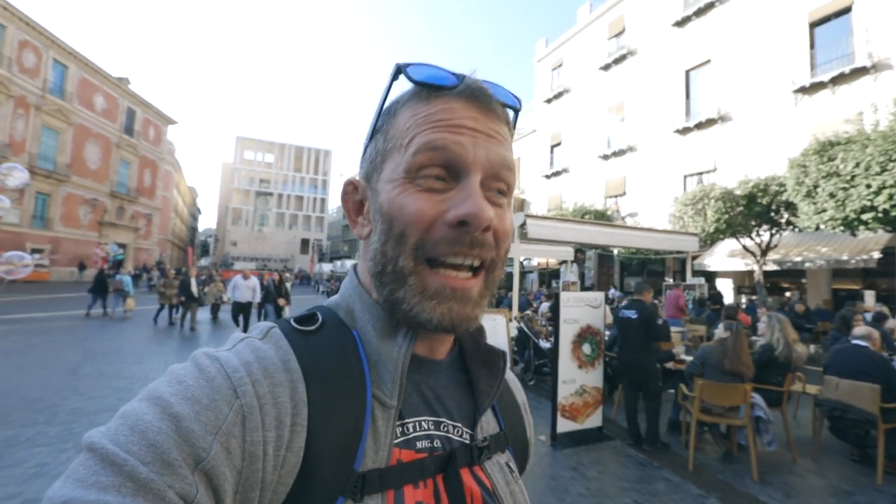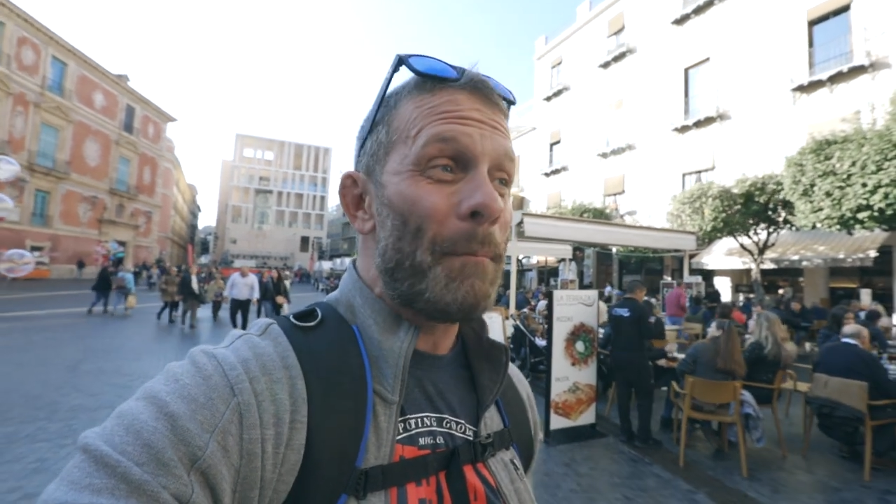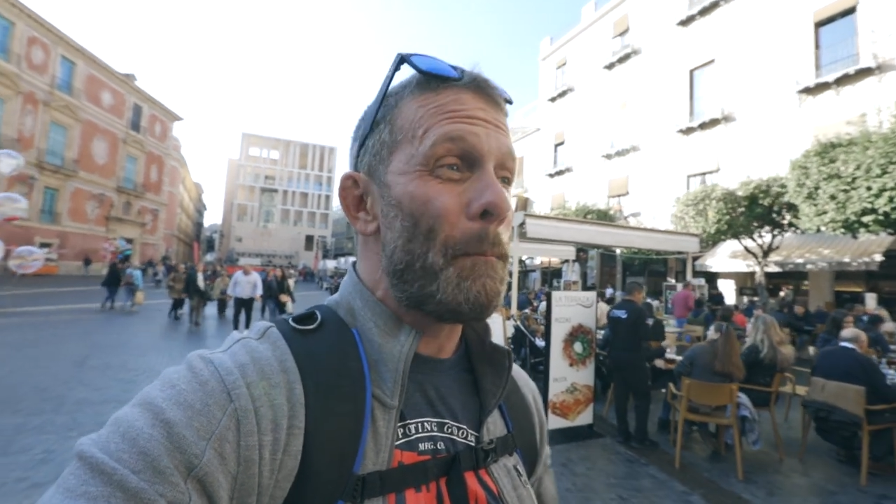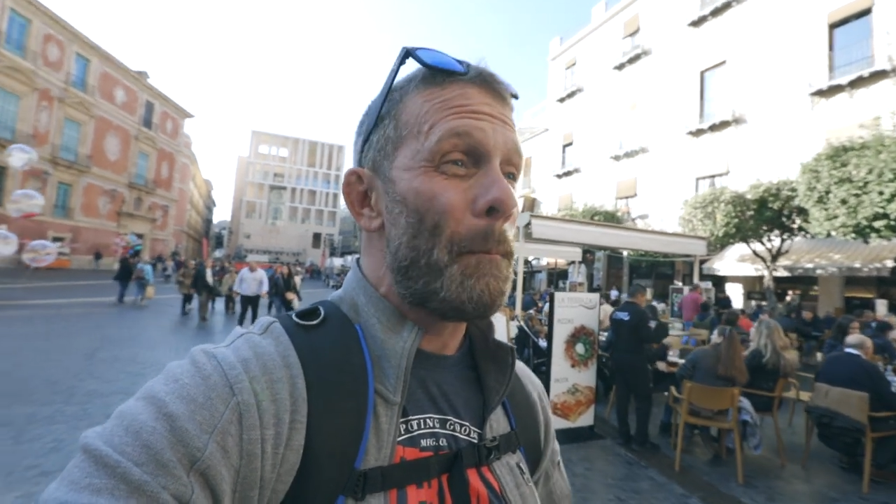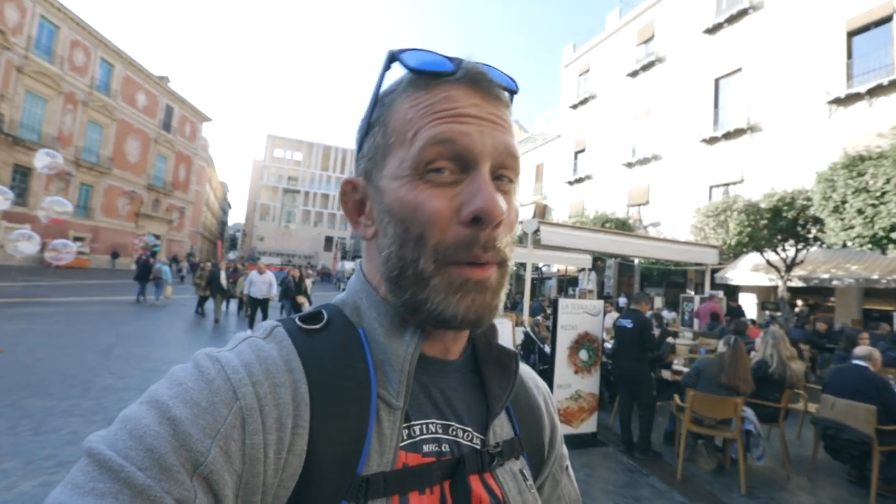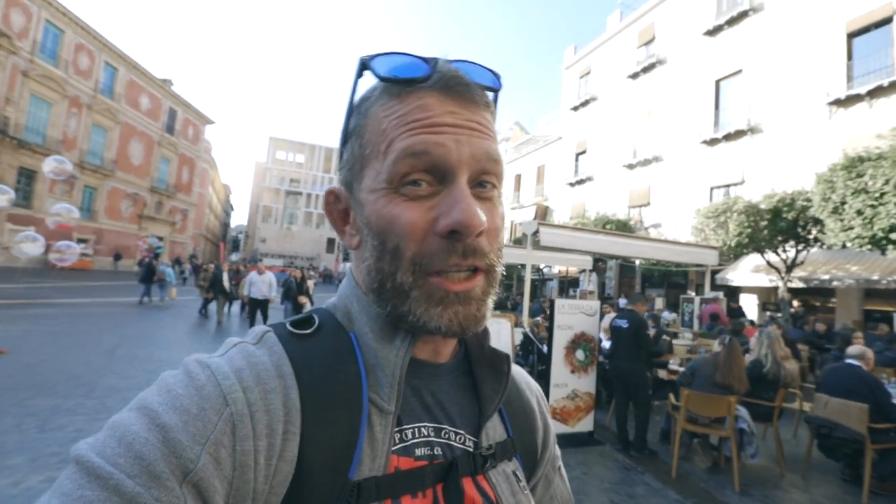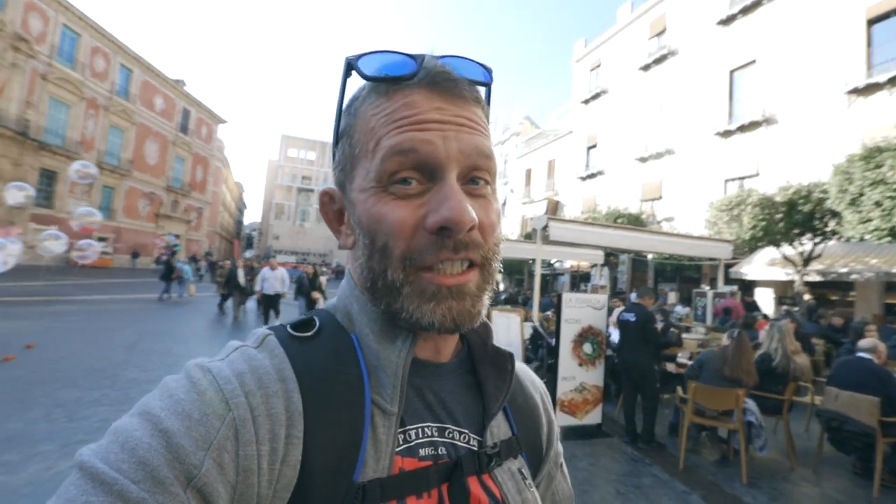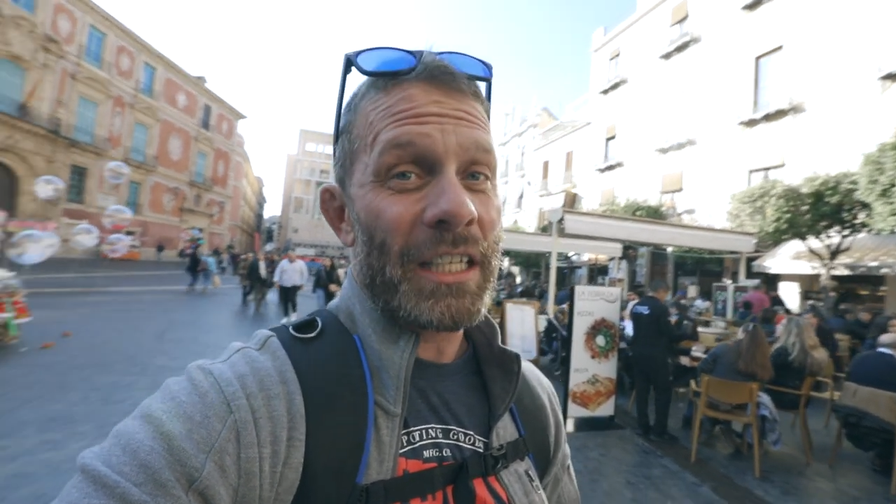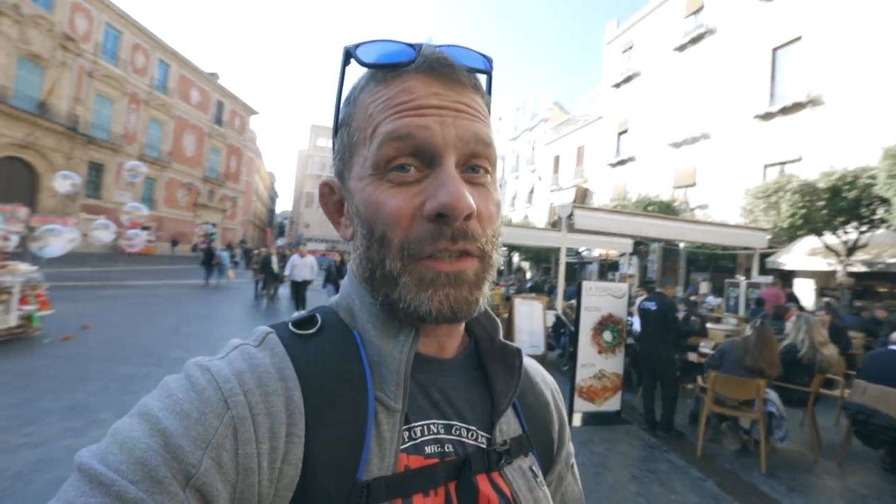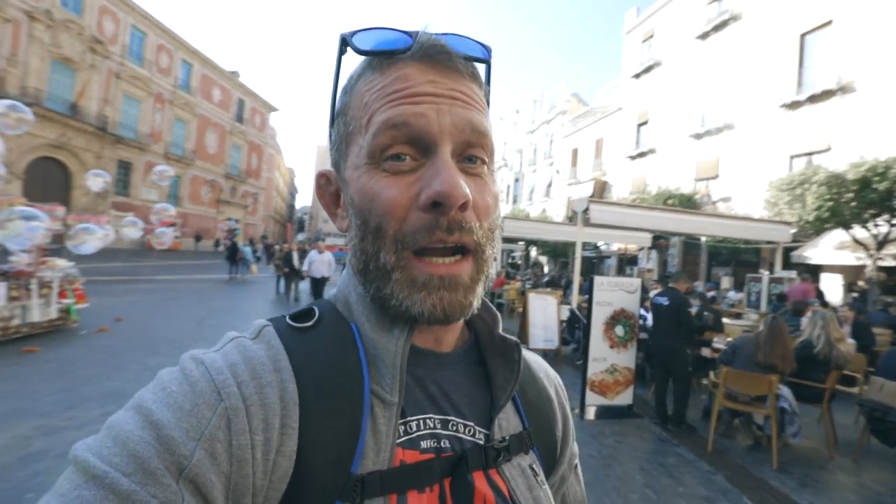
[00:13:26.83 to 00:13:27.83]
a
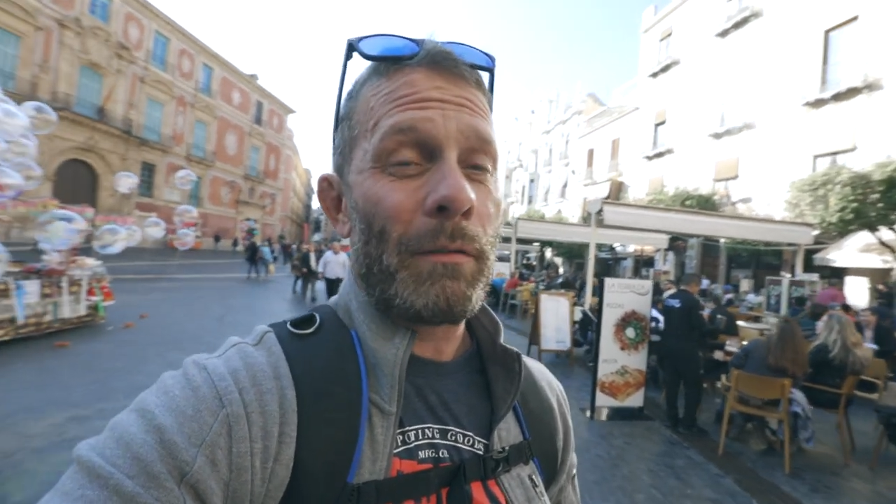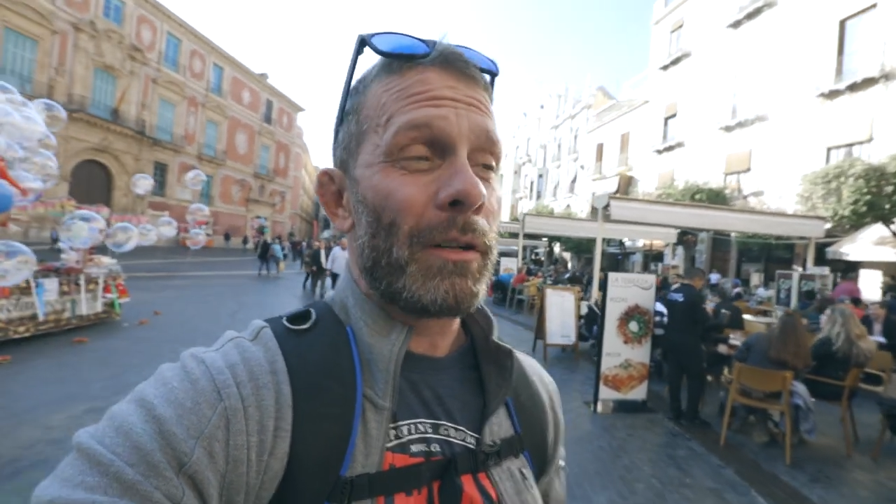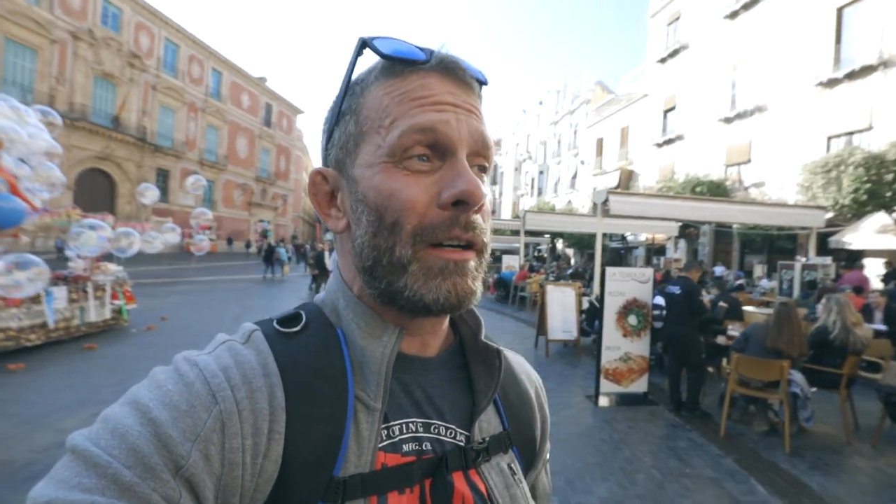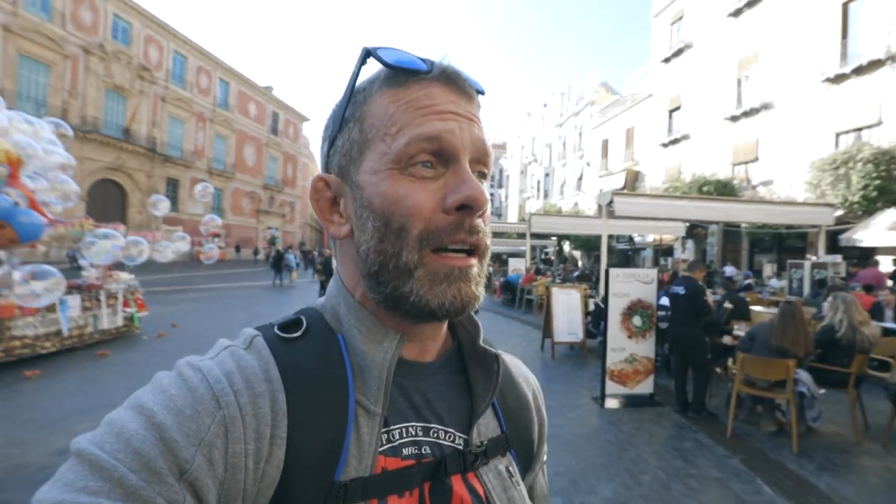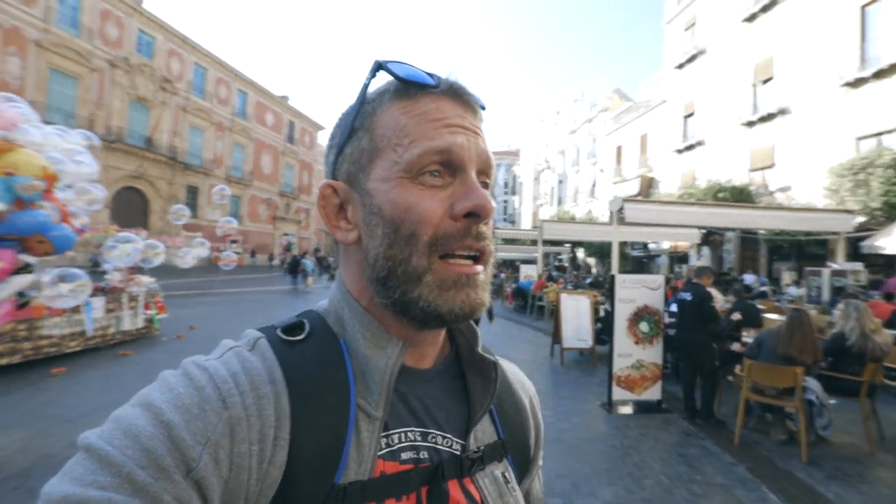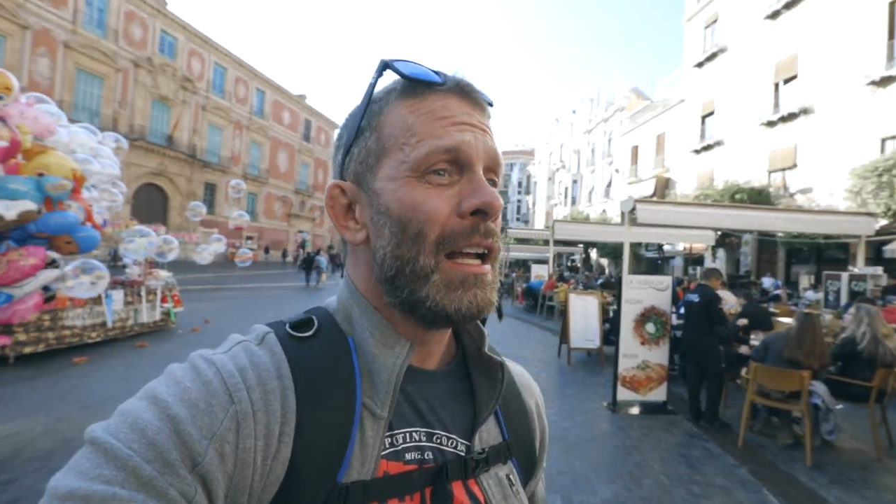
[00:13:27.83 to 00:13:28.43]
budget traveler.